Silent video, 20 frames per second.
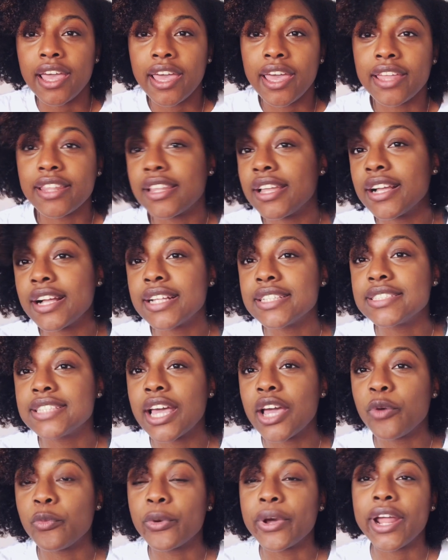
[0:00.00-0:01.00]
And like I
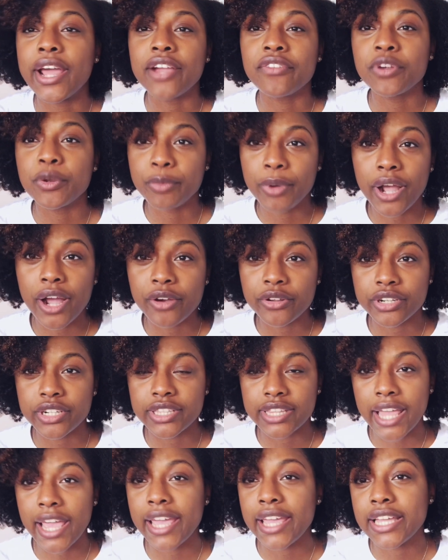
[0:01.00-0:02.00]
said, whatever powder
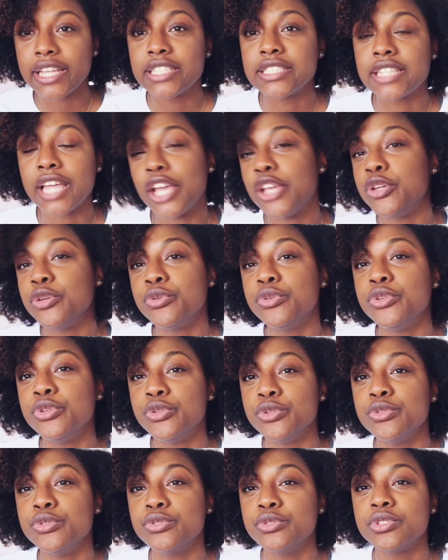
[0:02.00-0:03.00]
that is that you
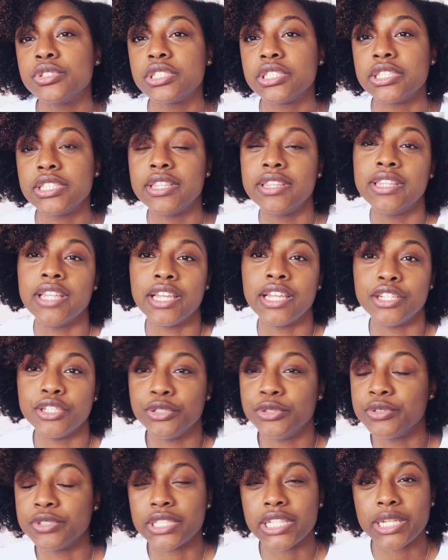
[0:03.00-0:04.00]
use, then
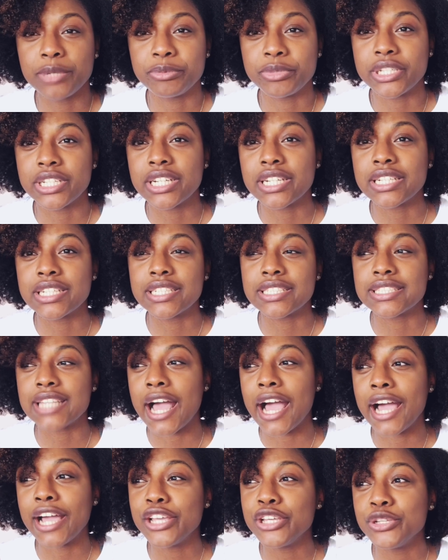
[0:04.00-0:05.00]
use it, because
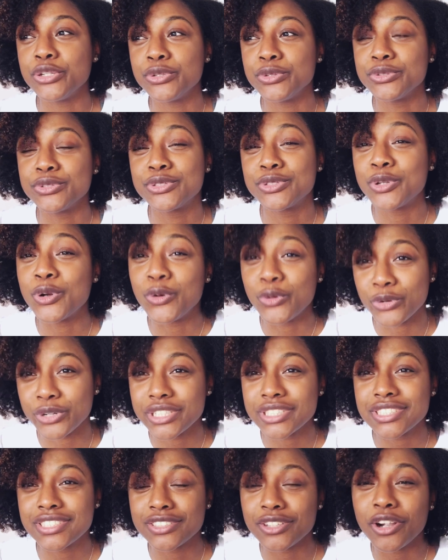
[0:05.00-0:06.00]
I use
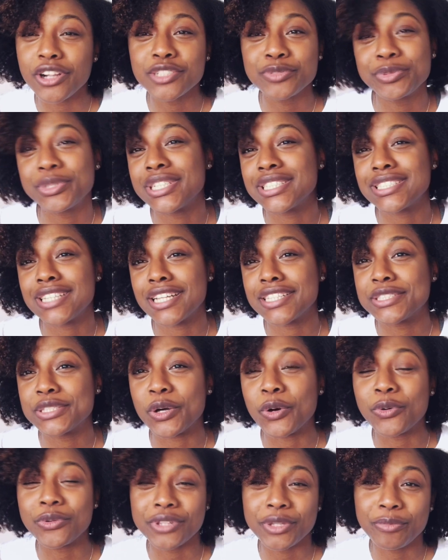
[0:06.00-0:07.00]
cornstarch because that's the
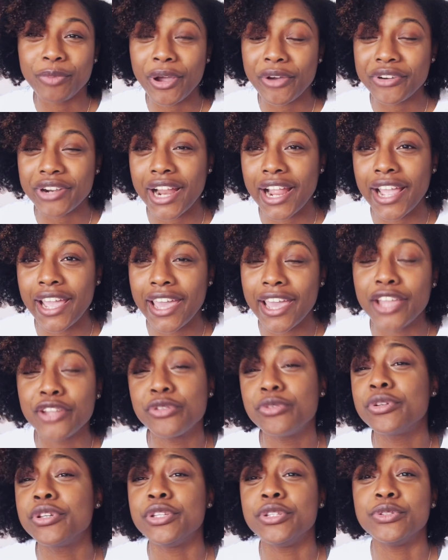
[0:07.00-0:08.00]
only powder I had.
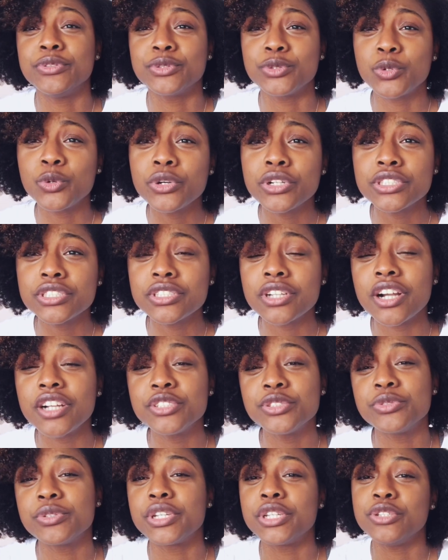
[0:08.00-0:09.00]
You can use
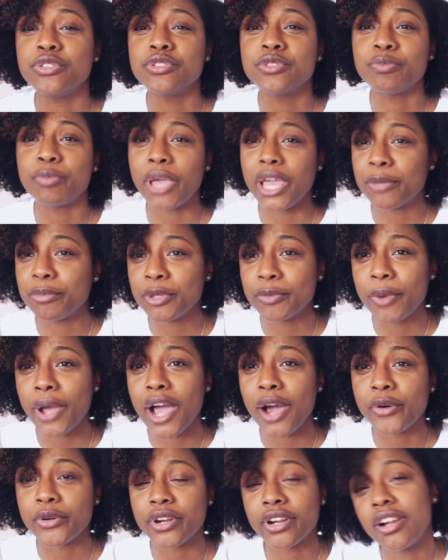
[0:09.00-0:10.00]
cornstarch, you can use baby
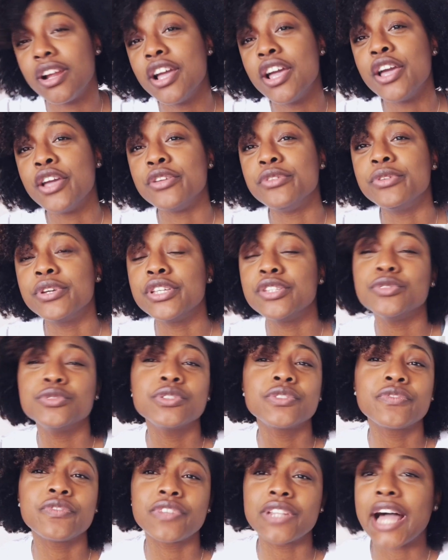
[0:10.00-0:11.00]
powder, you can
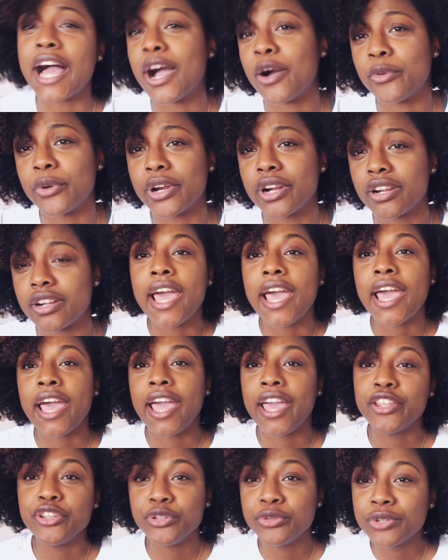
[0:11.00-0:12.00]
use flour,
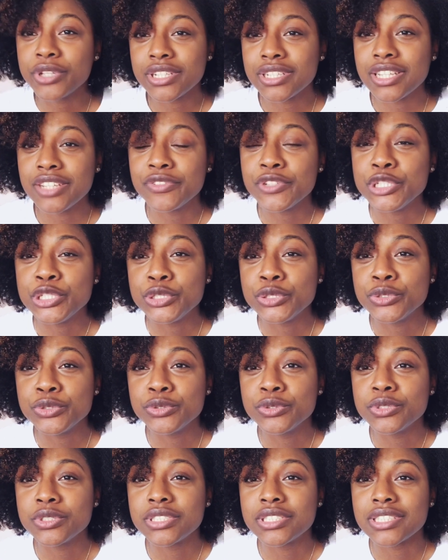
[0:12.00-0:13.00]
and you can even
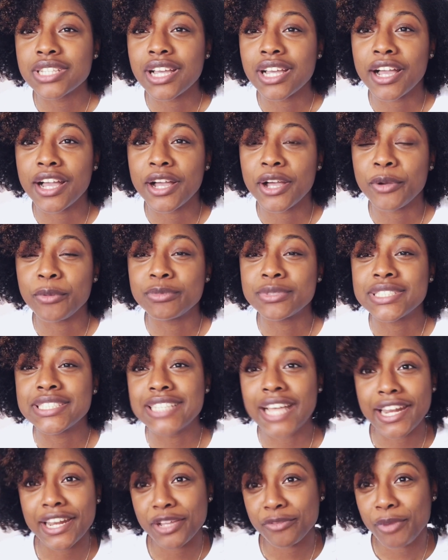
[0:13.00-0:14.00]
use
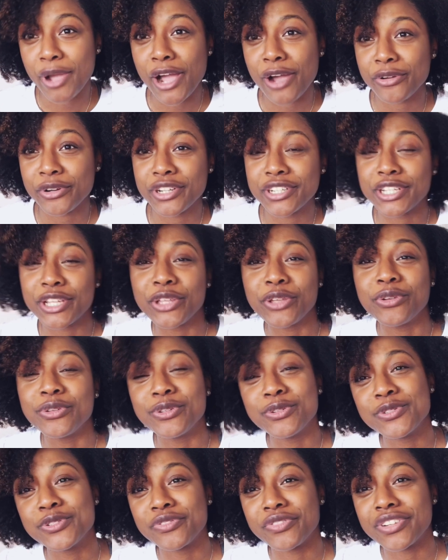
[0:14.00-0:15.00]
setting powder that you
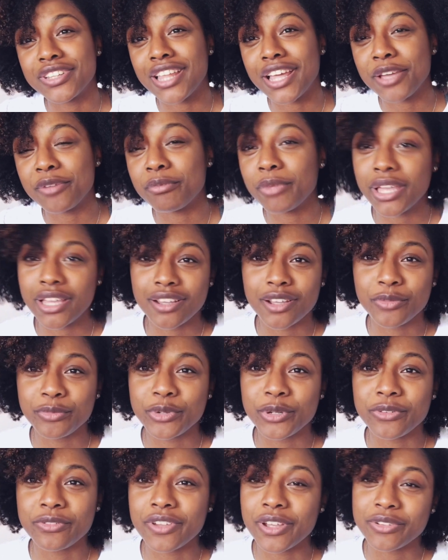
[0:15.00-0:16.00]
use for like makeup,
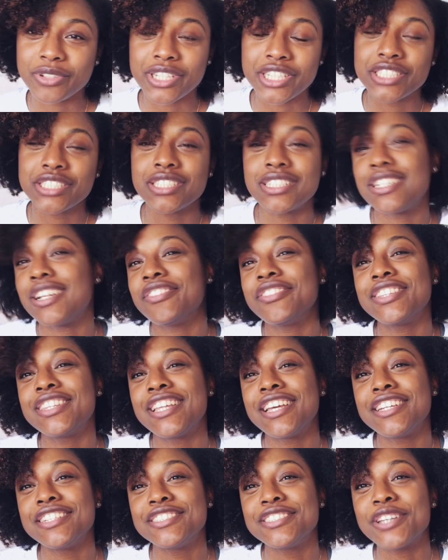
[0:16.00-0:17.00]
your foundation and
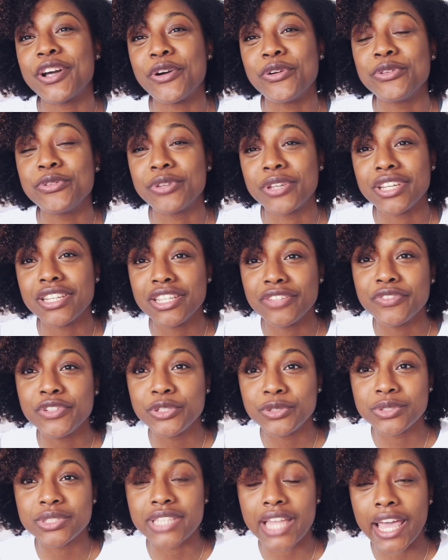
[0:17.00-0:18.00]
everything. So you can even
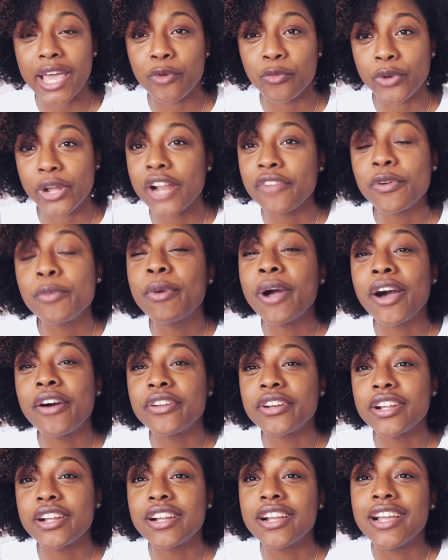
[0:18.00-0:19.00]
use that. Whatever
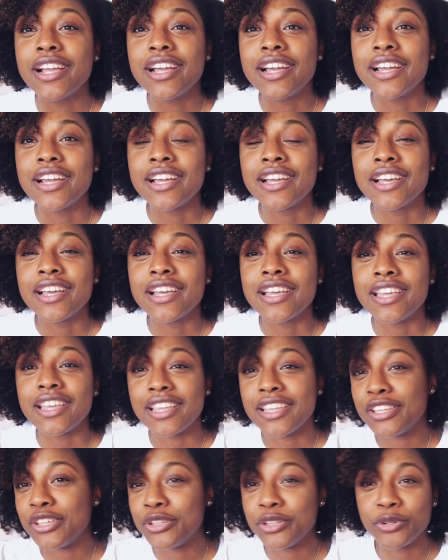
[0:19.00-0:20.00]
powder
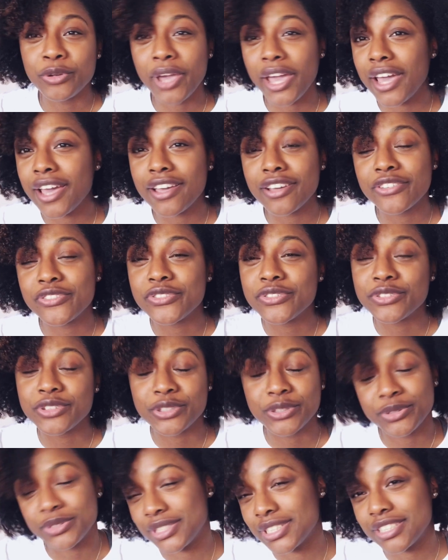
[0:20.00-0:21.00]
you have,
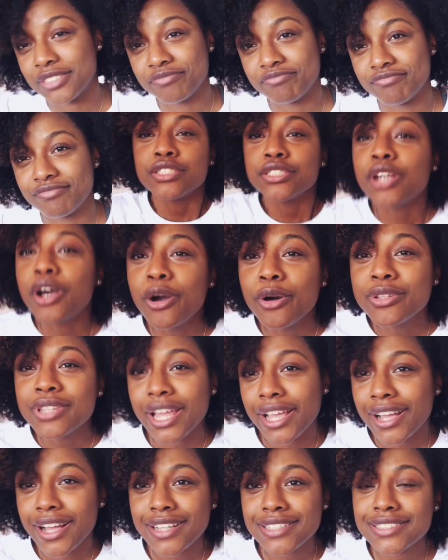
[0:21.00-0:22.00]
use it. So
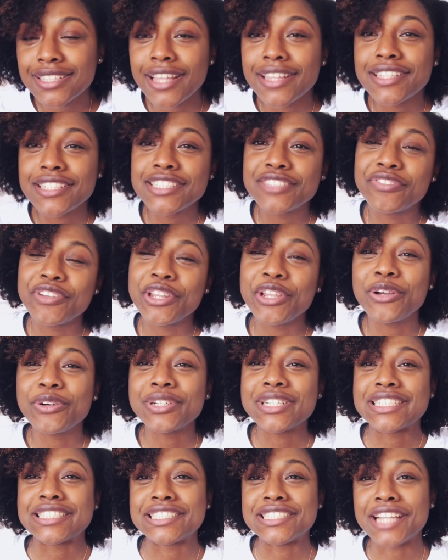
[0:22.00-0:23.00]
like I said, this video
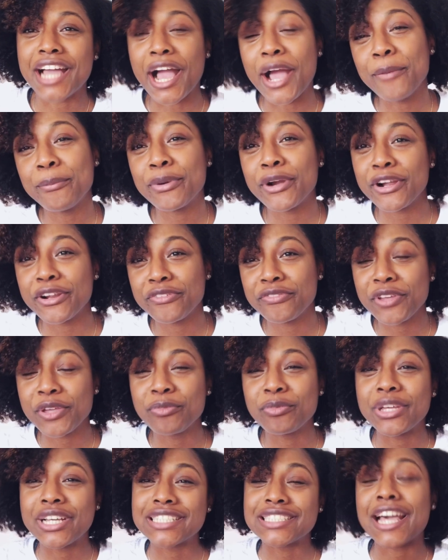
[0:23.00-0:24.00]
is not perfect
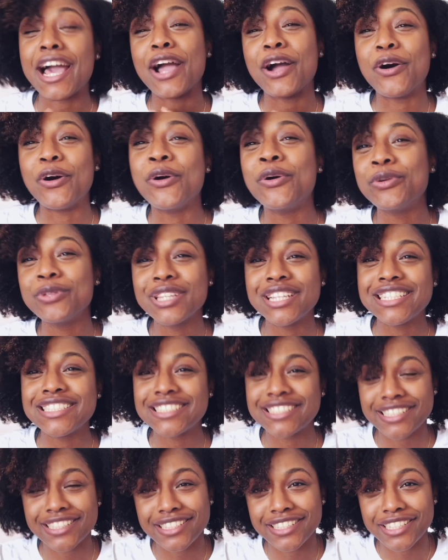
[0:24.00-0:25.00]
because I only
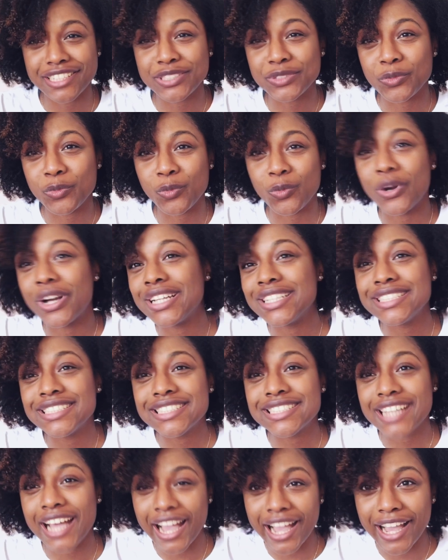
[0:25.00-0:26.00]
did this one
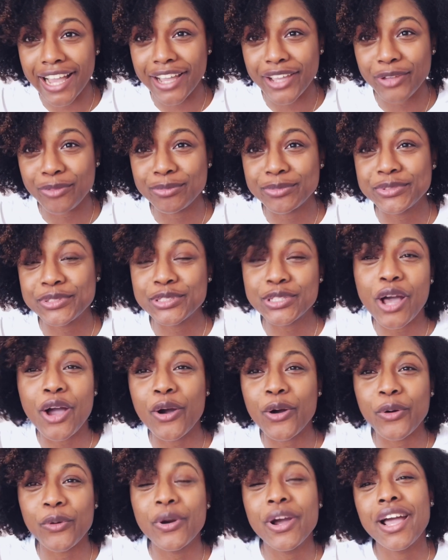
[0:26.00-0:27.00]
time.
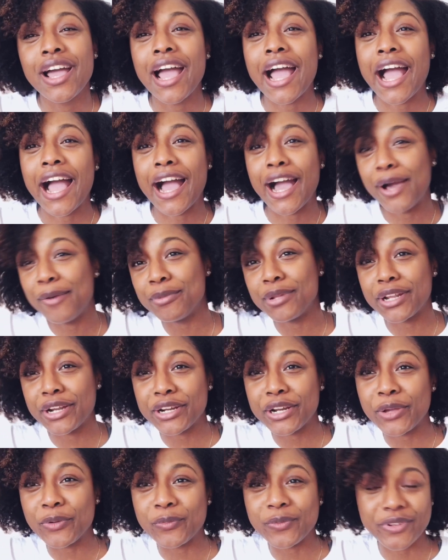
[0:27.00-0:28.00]
So I'm
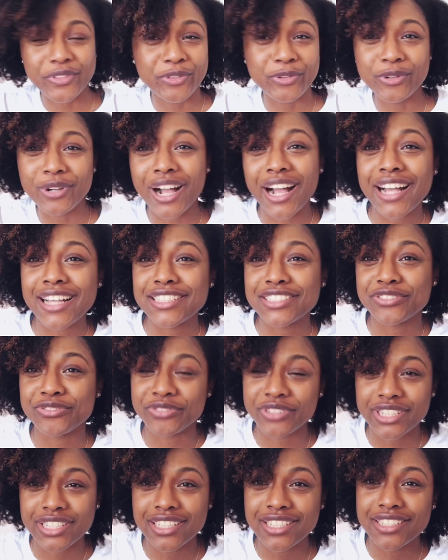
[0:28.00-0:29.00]
learning with you guys,
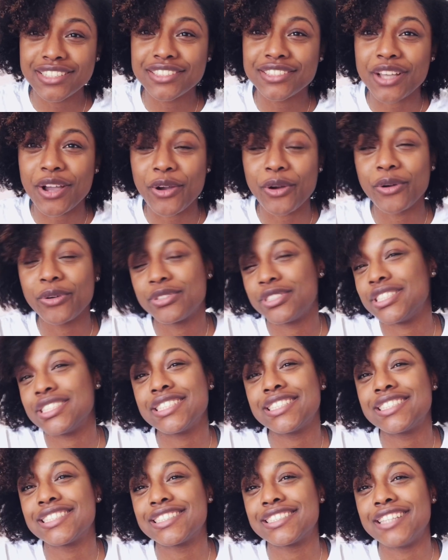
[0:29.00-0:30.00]
really. So
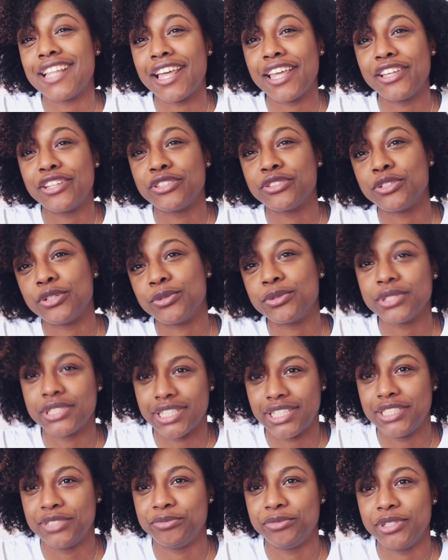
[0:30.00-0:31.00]
just like, don't
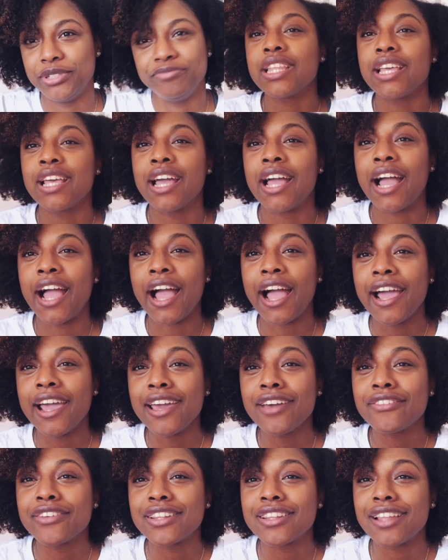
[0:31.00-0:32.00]
judge me. I
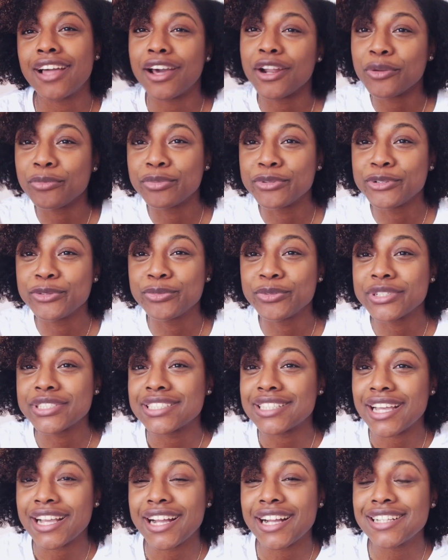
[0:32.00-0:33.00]
have a lot of bloopers.
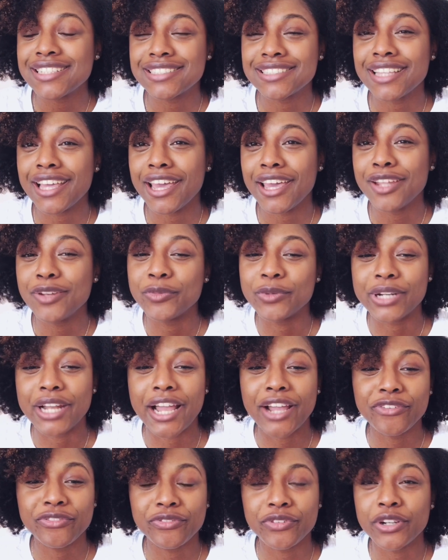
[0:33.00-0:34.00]
Like I said,
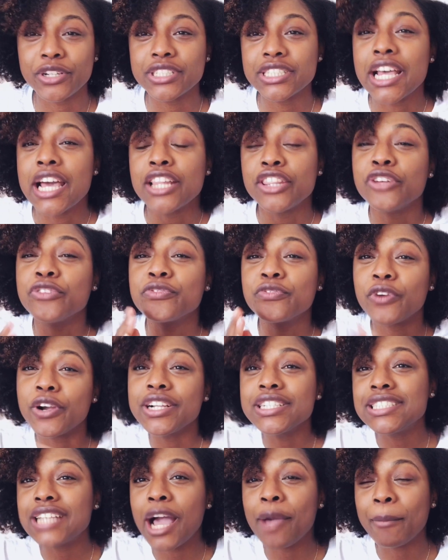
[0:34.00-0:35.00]
the
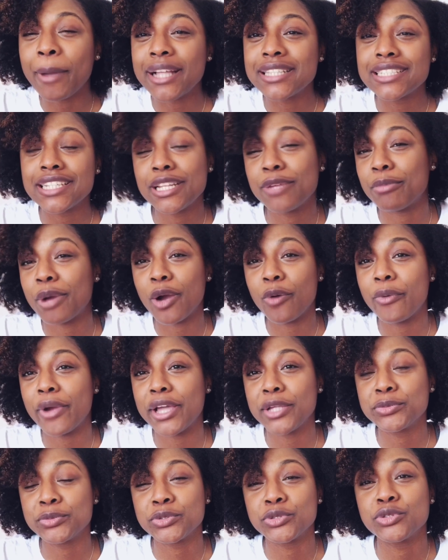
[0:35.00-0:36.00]
first time I did it, my
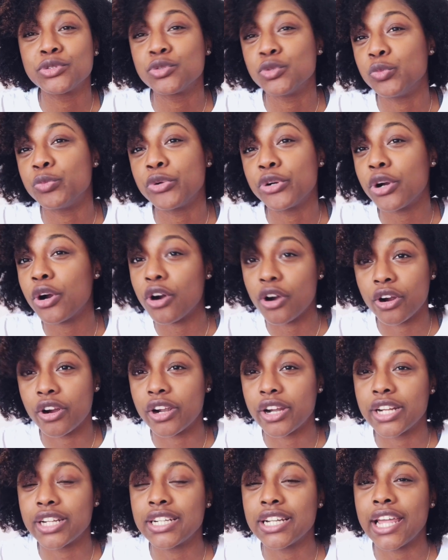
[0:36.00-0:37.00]
wax was super
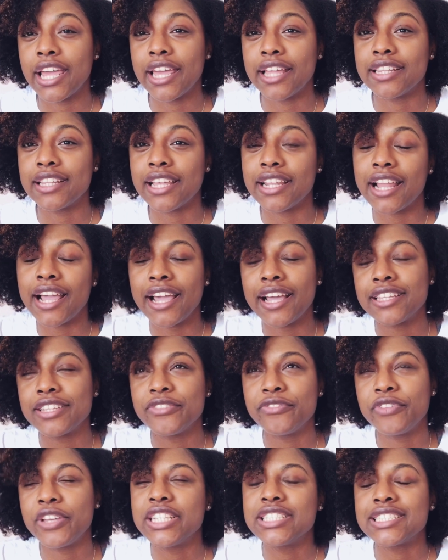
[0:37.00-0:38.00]
hard, and then I had to
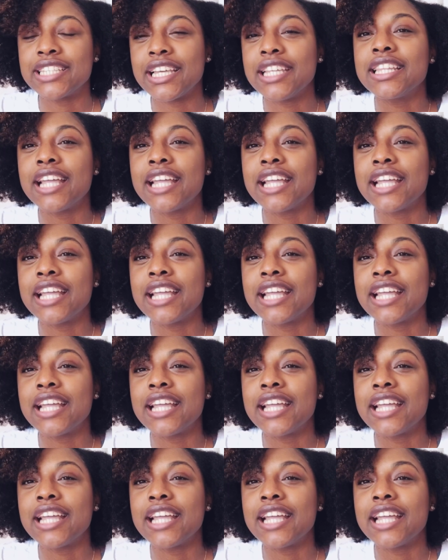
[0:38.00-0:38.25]
fix it.